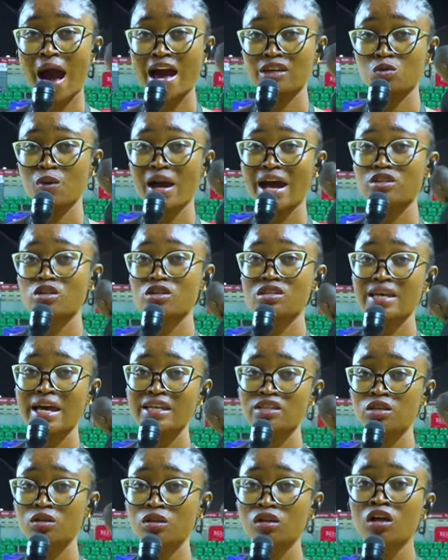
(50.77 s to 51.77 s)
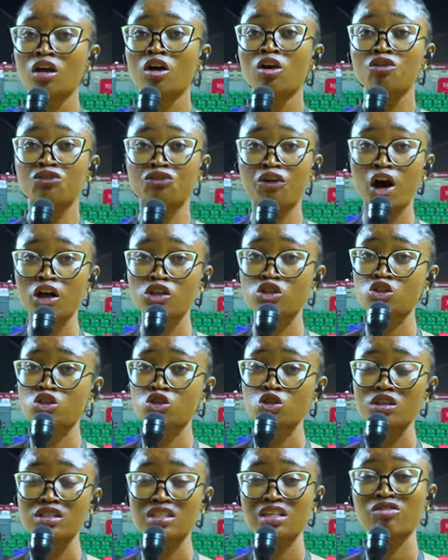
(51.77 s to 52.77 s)
as we had to settle for 2
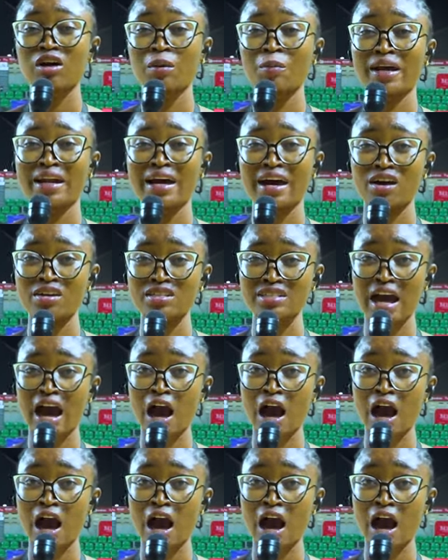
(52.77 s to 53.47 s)
silver medals